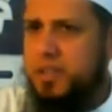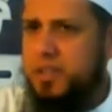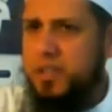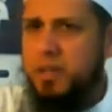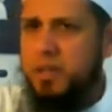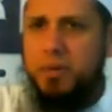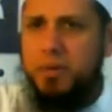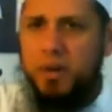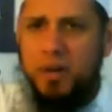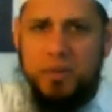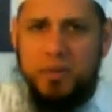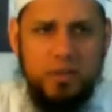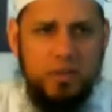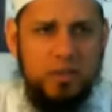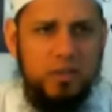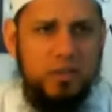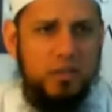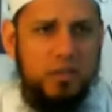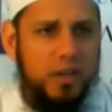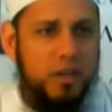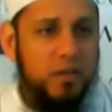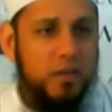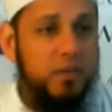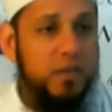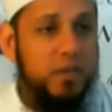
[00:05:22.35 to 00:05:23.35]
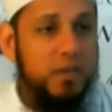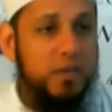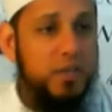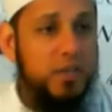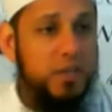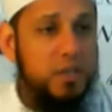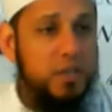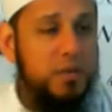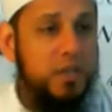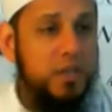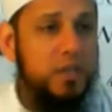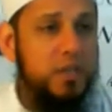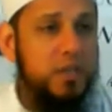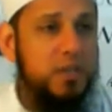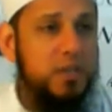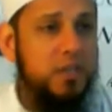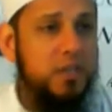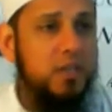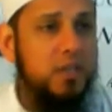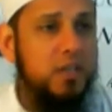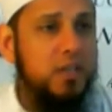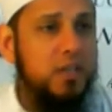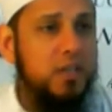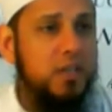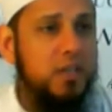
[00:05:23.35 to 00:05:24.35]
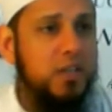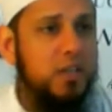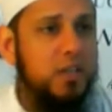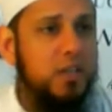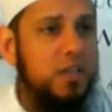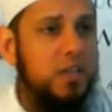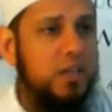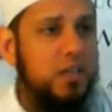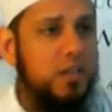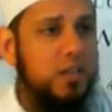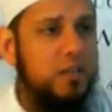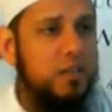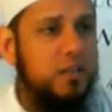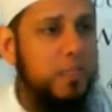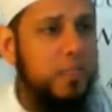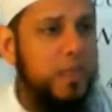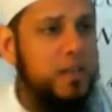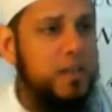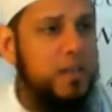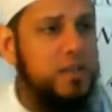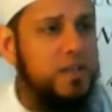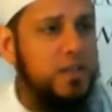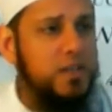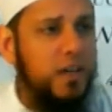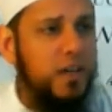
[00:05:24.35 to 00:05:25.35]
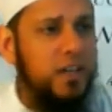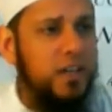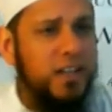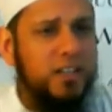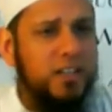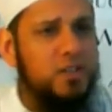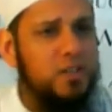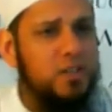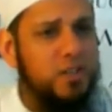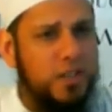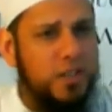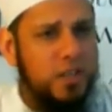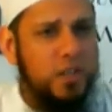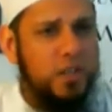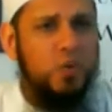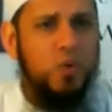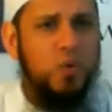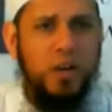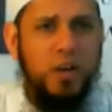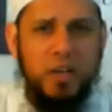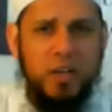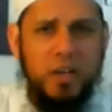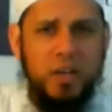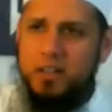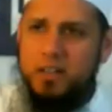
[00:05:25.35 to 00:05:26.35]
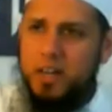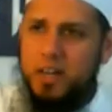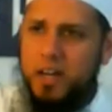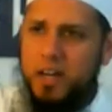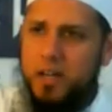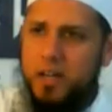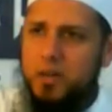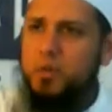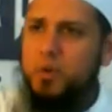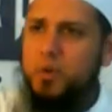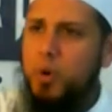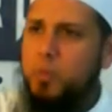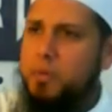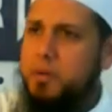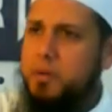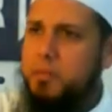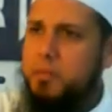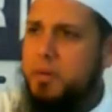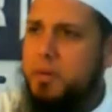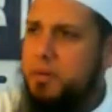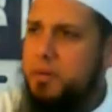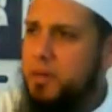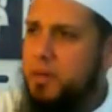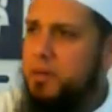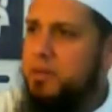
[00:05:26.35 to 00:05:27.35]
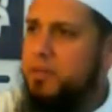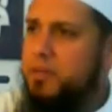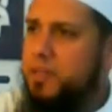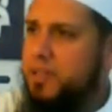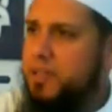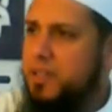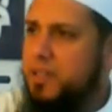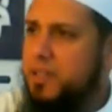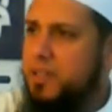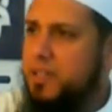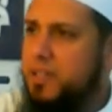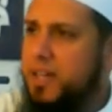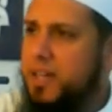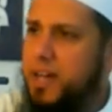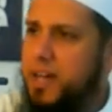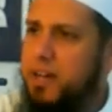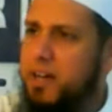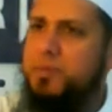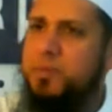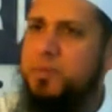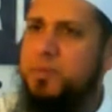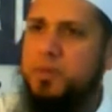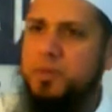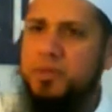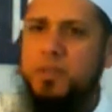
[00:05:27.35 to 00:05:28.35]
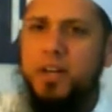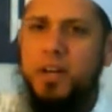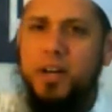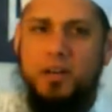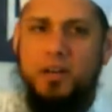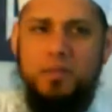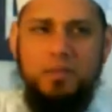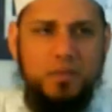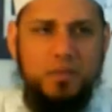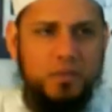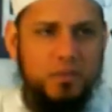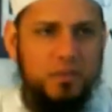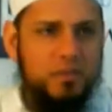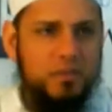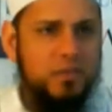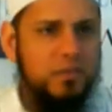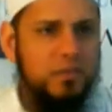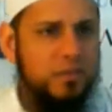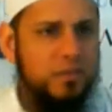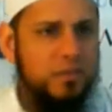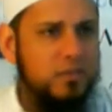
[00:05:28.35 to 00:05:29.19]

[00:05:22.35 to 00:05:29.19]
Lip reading: Some other narrations mention, he said, I like to stay quiet. I don't open my mouth unless it's absolutely the truth.